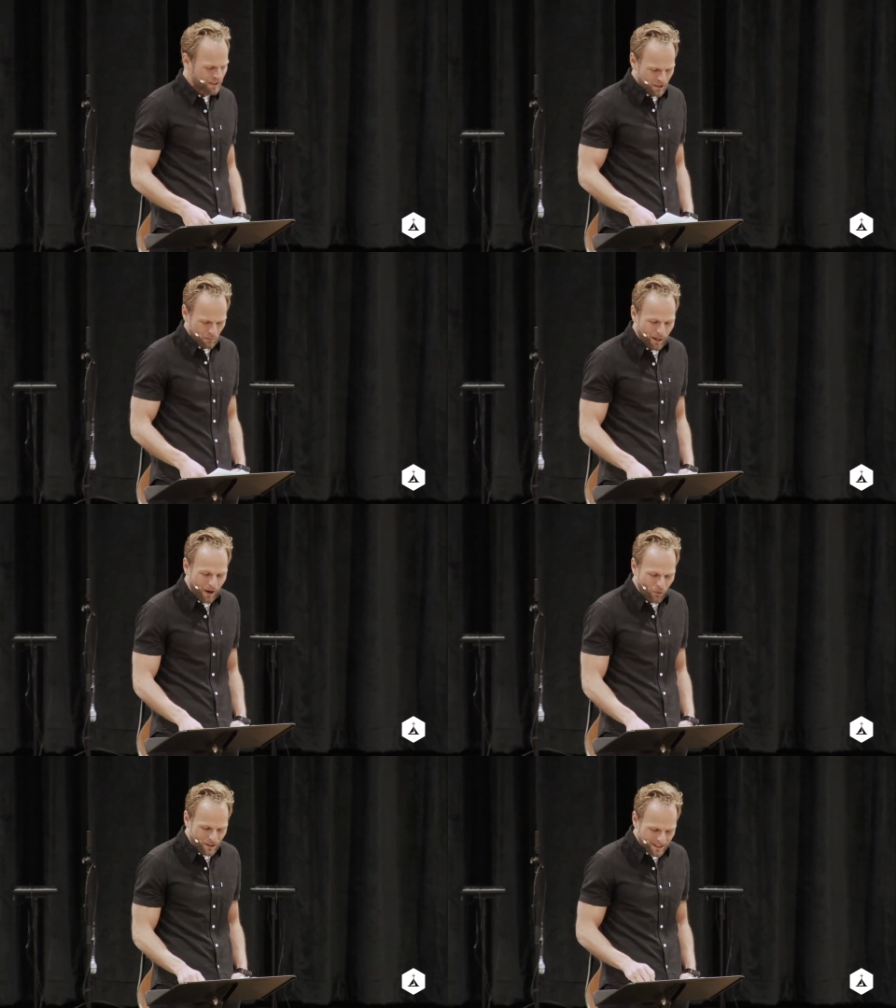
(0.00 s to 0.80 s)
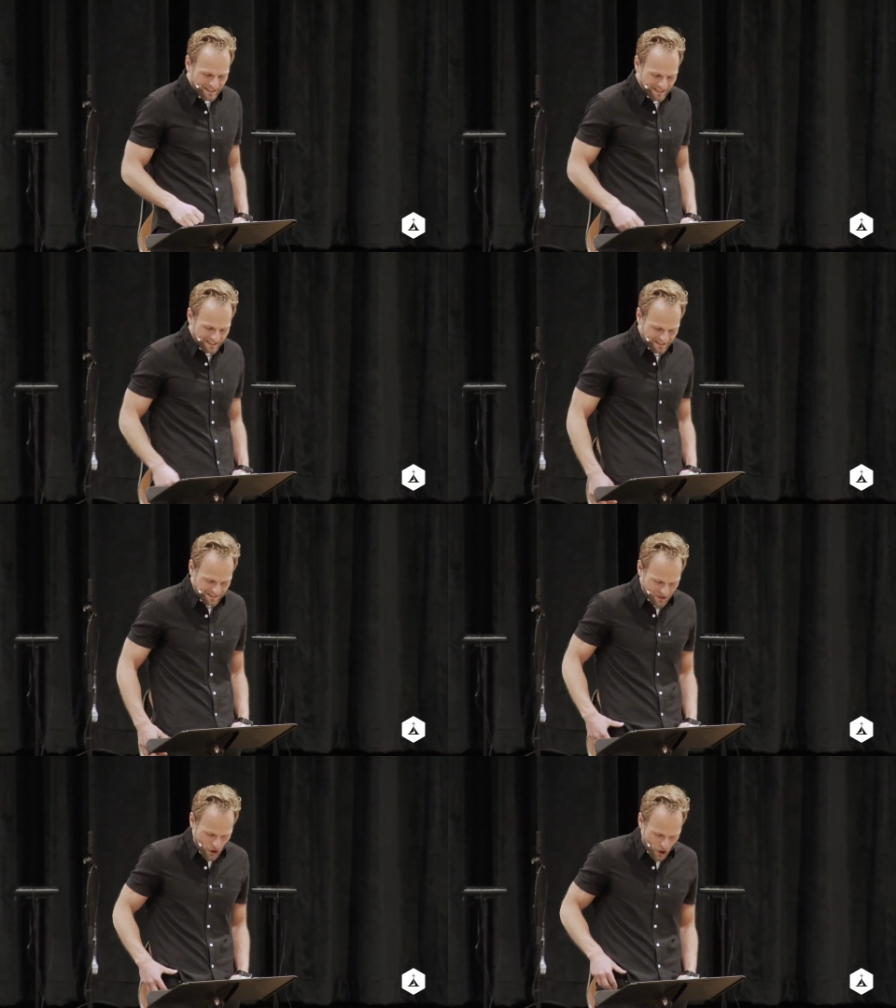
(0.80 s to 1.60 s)
The power that exists in
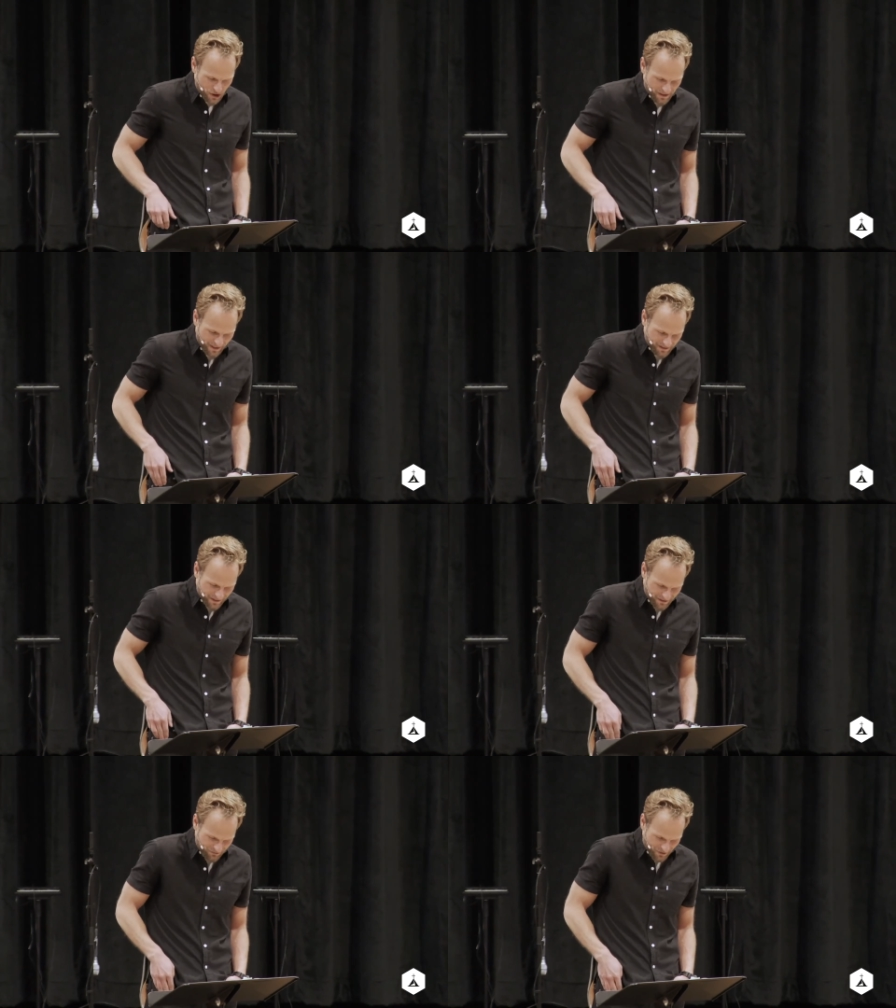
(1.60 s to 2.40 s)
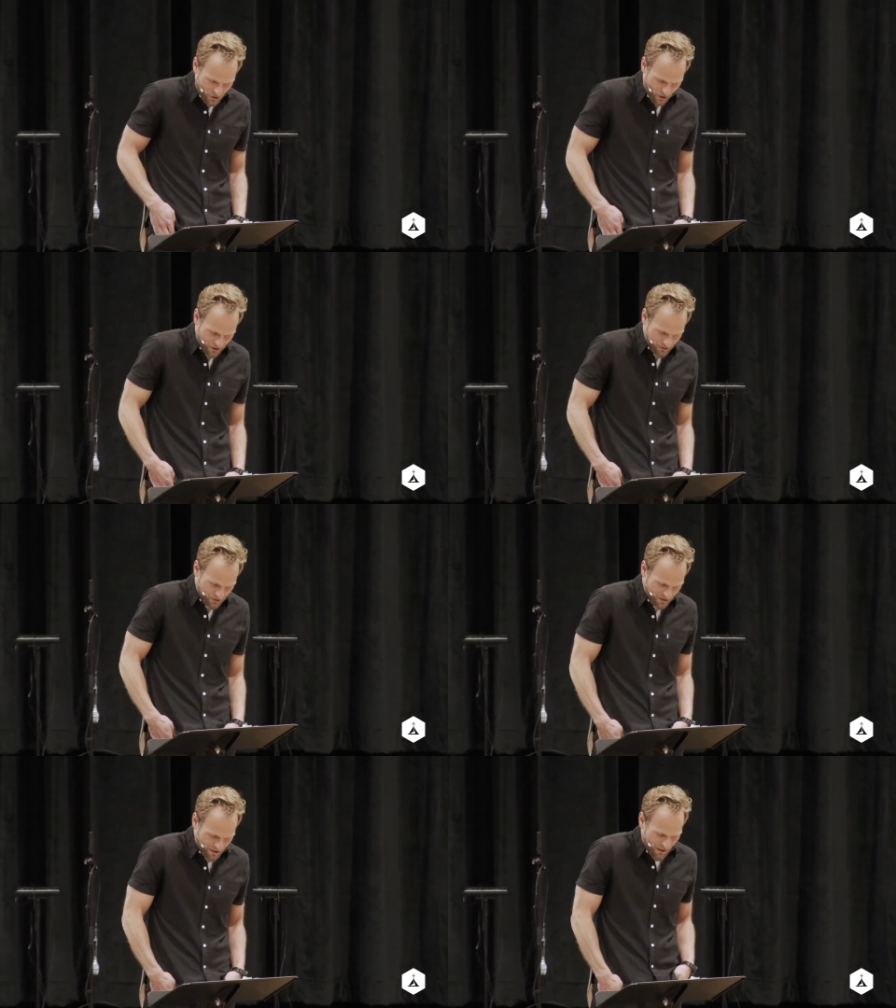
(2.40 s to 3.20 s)
the church is not just for the church.